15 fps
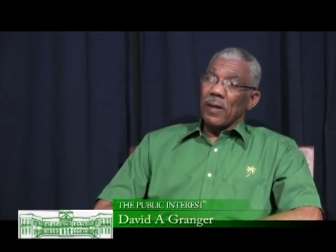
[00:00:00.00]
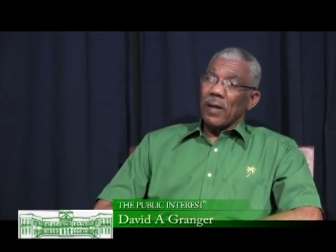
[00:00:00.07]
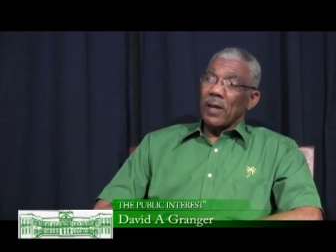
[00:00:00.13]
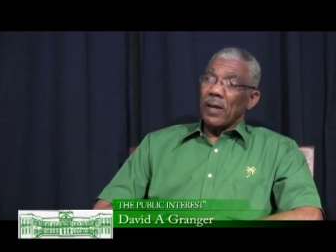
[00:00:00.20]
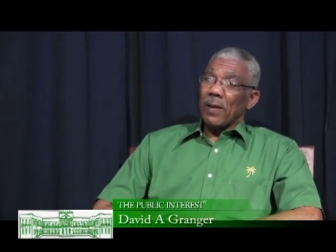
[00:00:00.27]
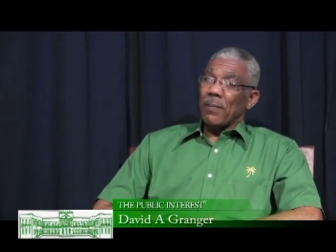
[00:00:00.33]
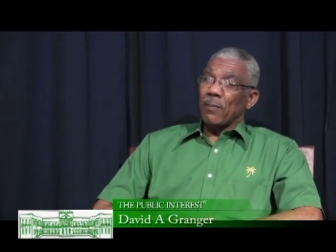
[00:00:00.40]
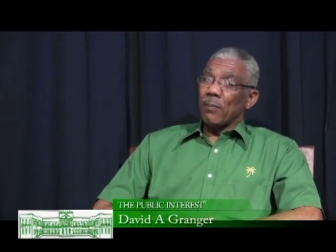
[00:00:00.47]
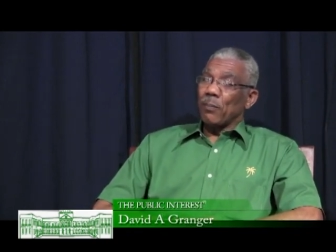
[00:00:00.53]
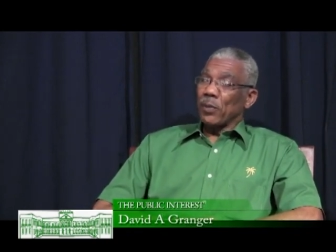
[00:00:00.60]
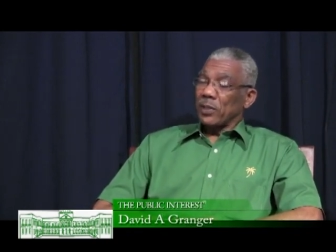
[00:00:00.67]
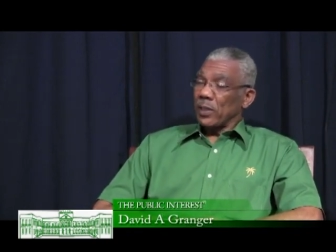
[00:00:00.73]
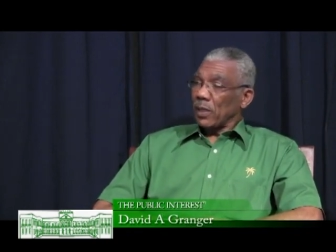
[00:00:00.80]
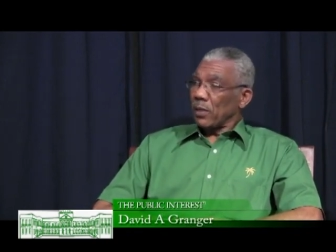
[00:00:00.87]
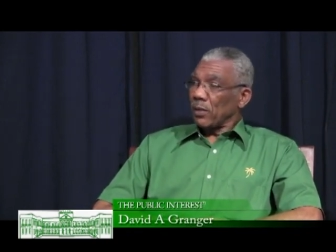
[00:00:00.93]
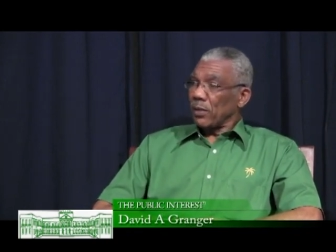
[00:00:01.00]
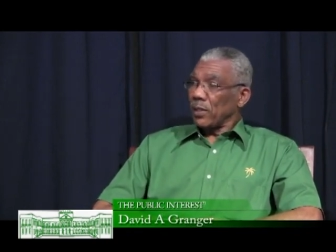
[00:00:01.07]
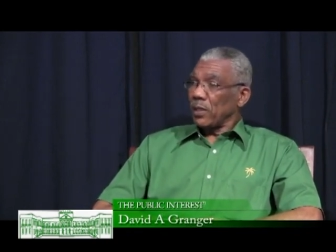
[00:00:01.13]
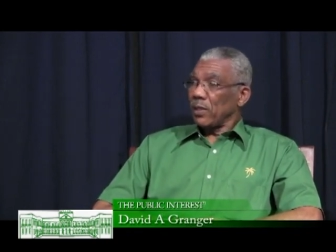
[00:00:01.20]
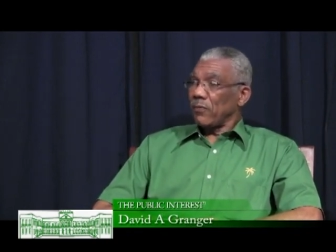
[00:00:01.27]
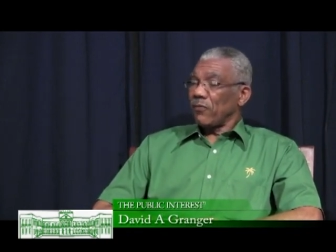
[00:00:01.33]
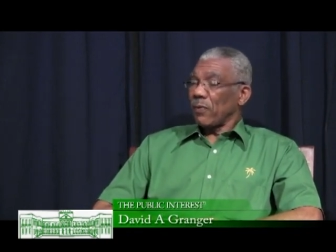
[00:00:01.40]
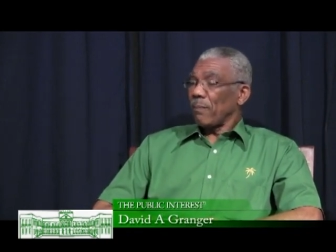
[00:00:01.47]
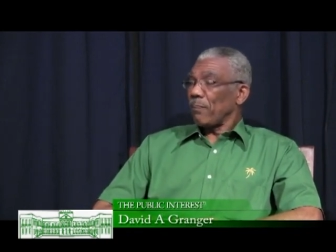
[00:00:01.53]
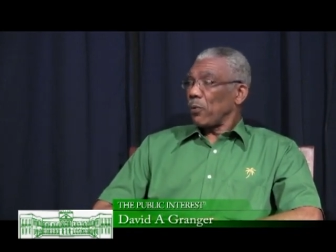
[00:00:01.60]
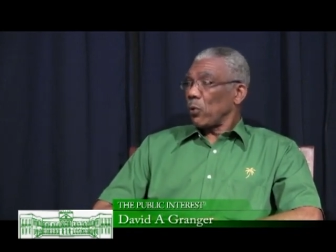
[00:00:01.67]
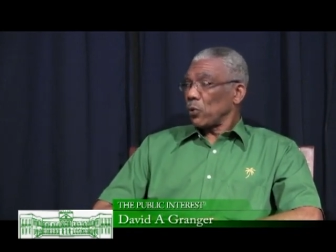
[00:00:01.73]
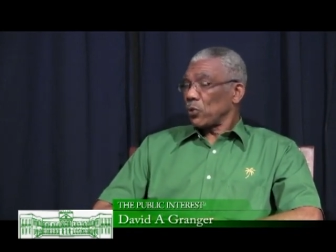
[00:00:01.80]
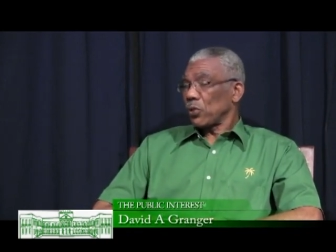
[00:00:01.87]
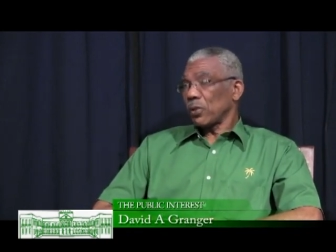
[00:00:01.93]
um, particularly from
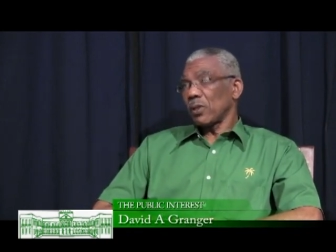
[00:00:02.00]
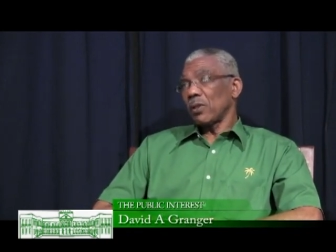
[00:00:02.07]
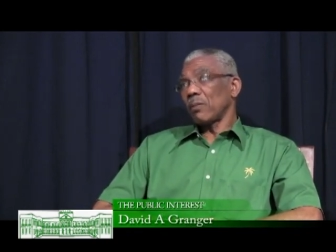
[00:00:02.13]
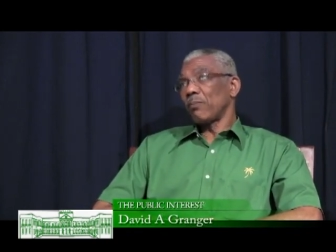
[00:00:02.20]
Portugal.